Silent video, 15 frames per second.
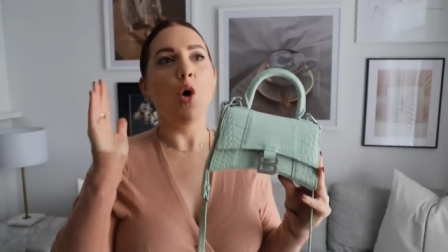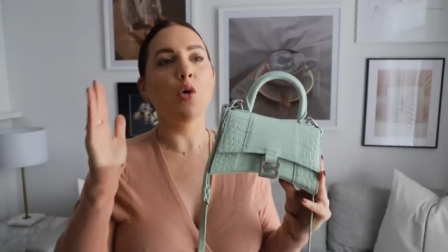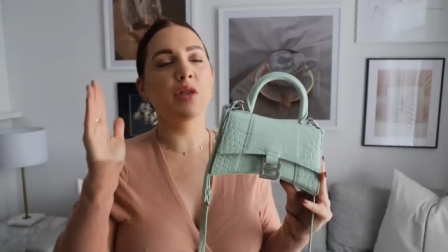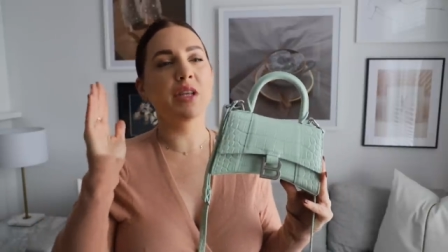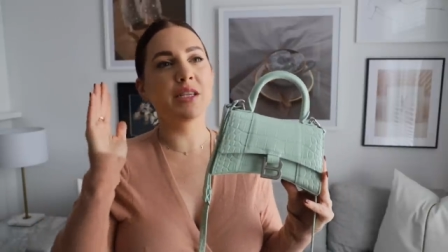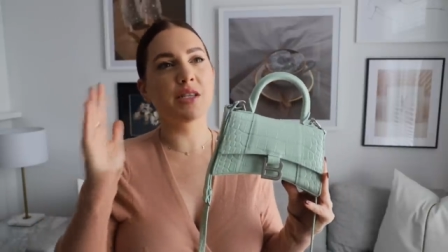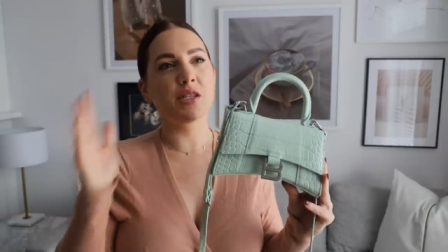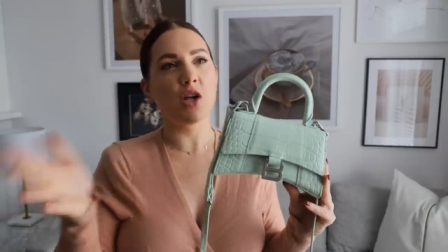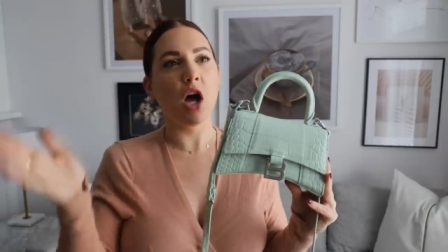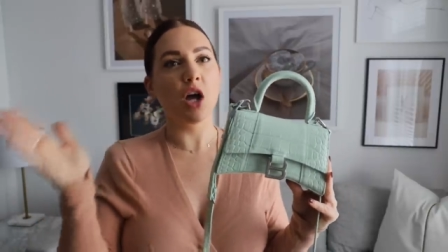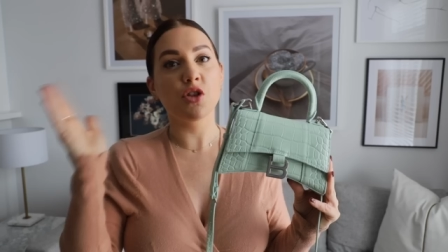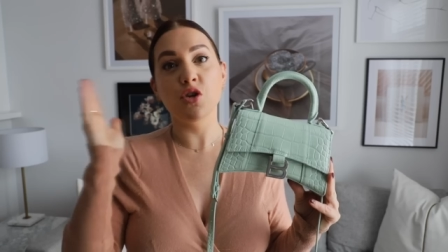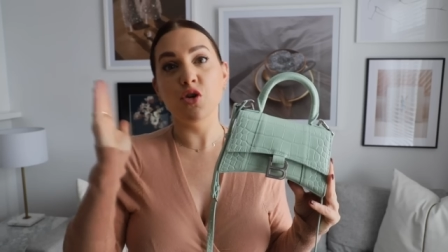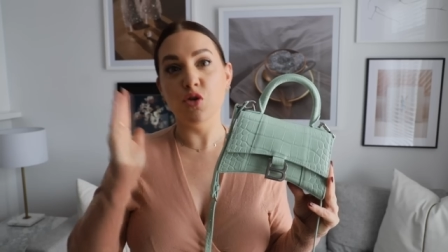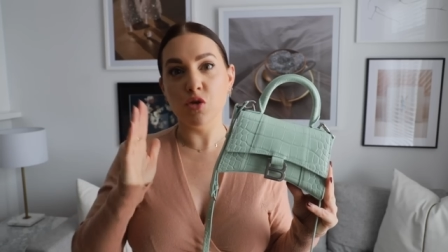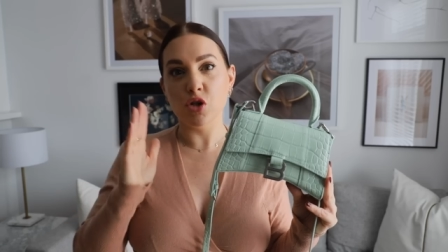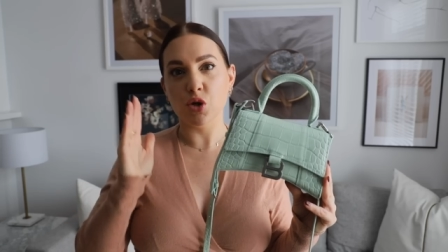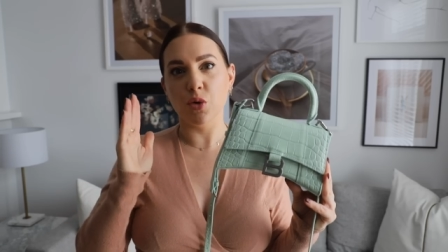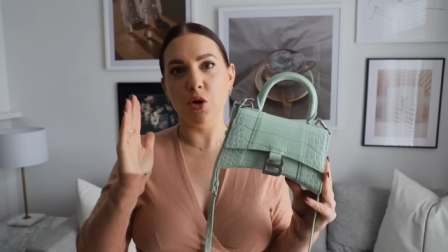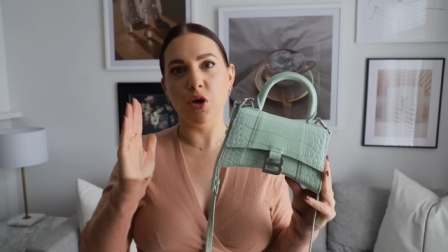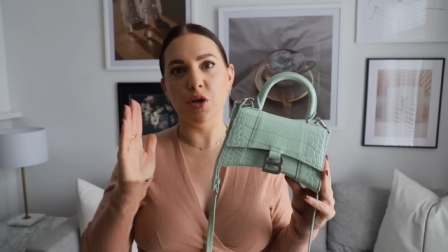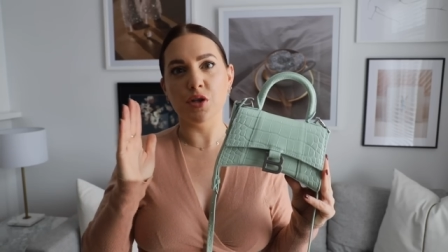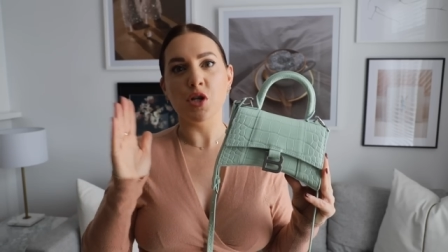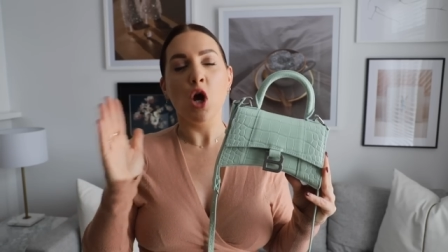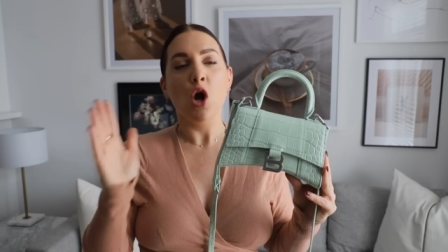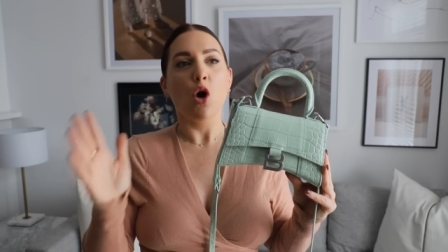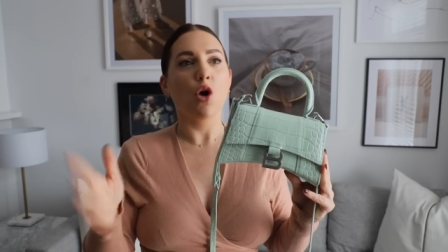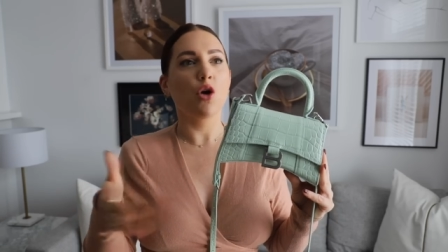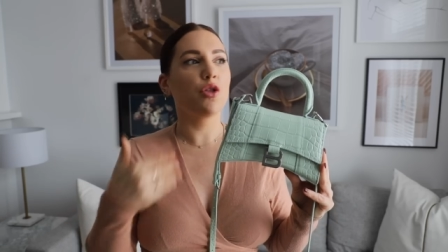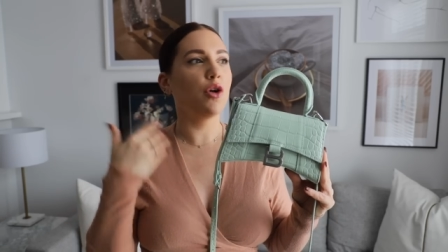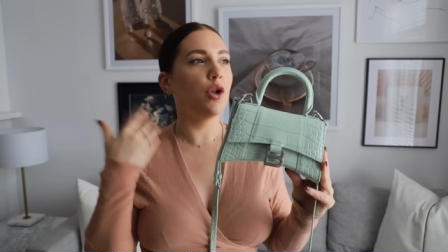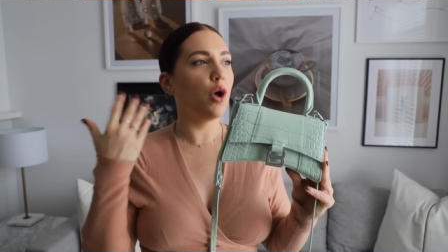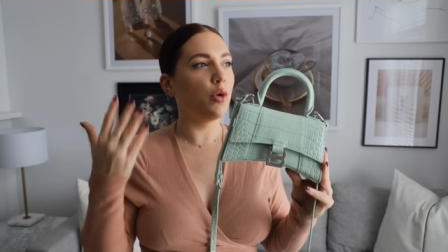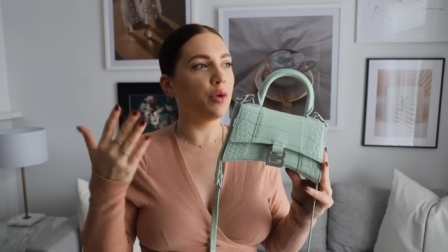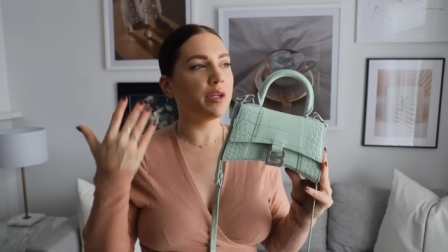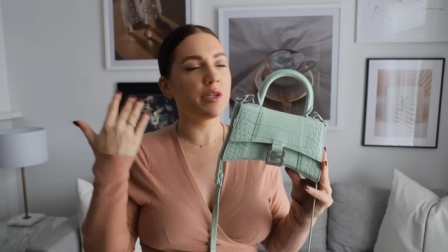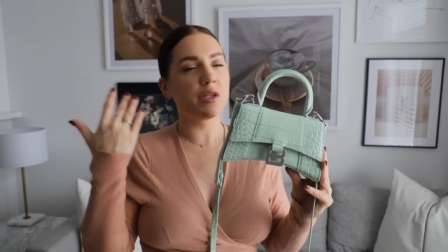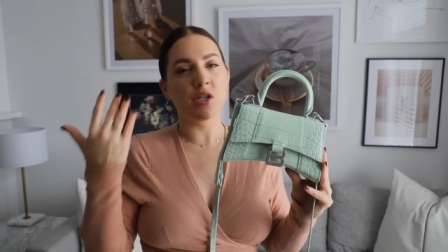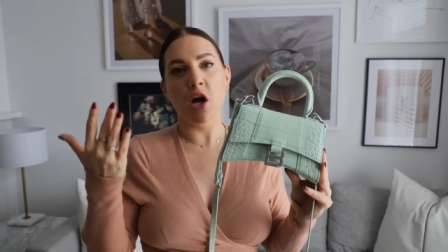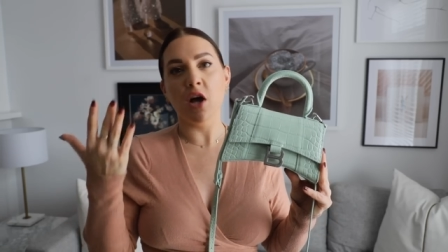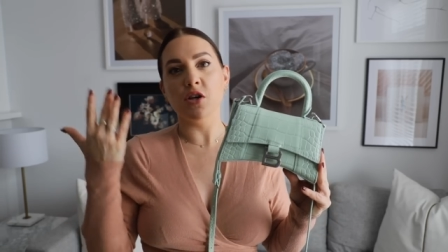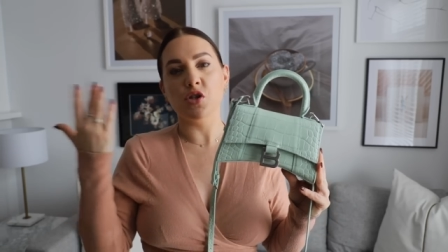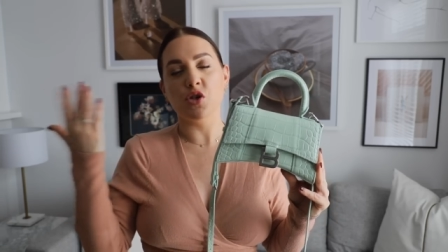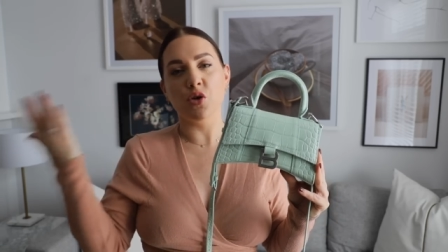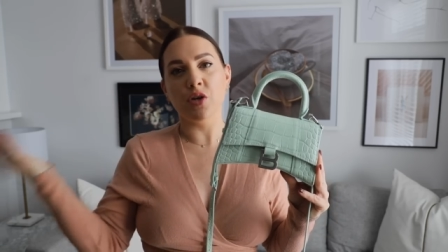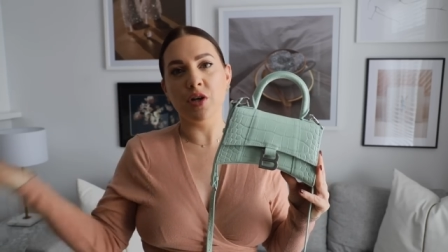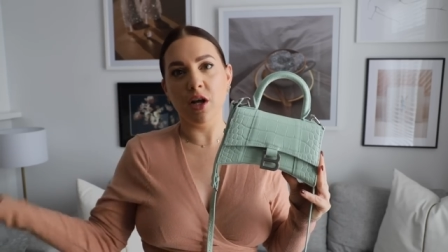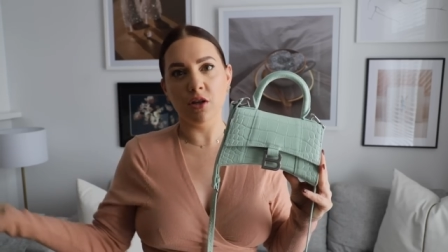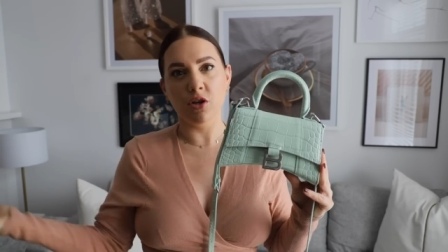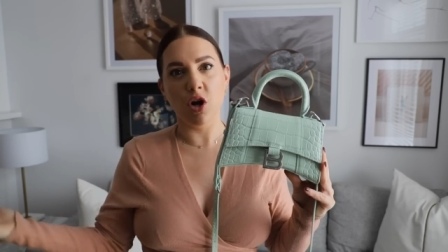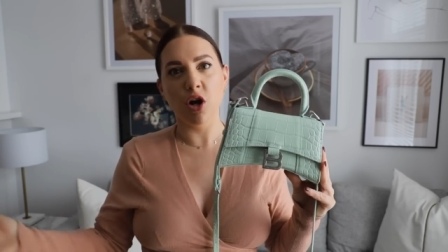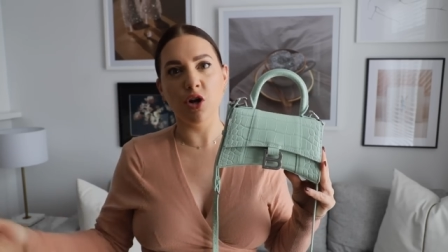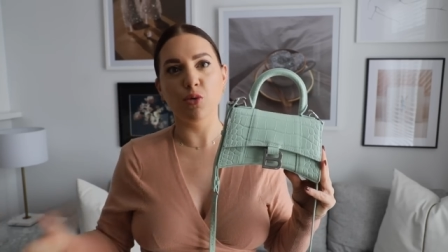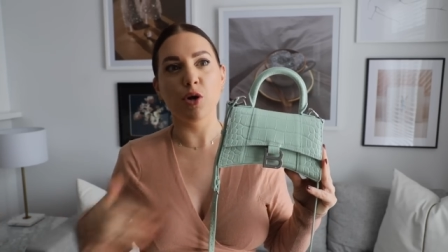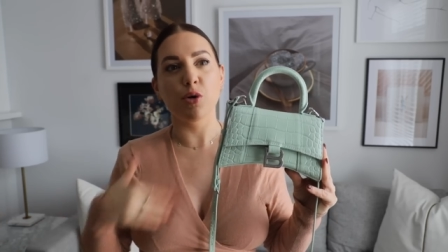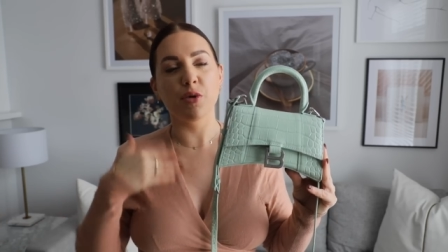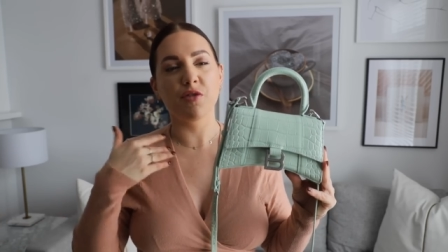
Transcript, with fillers: only stock the neutrals or they'll only stock a certain color hardware.